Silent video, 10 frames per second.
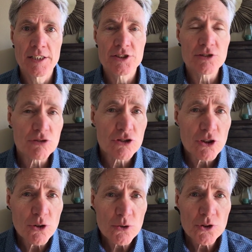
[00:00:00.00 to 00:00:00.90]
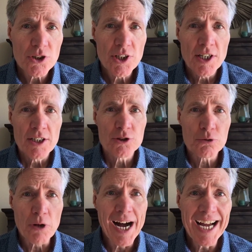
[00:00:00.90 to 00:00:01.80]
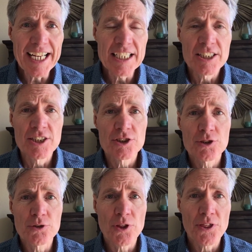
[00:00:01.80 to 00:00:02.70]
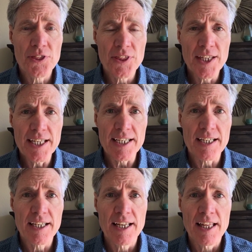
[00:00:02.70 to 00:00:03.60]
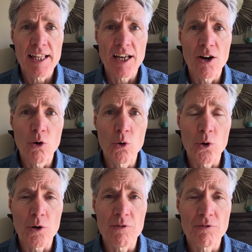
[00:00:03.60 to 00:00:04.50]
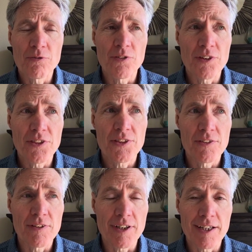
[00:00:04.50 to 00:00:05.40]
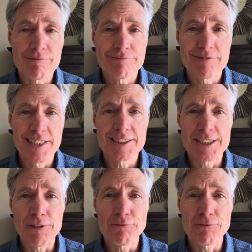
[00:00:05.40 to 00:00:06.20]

So don't try to think or, let's say,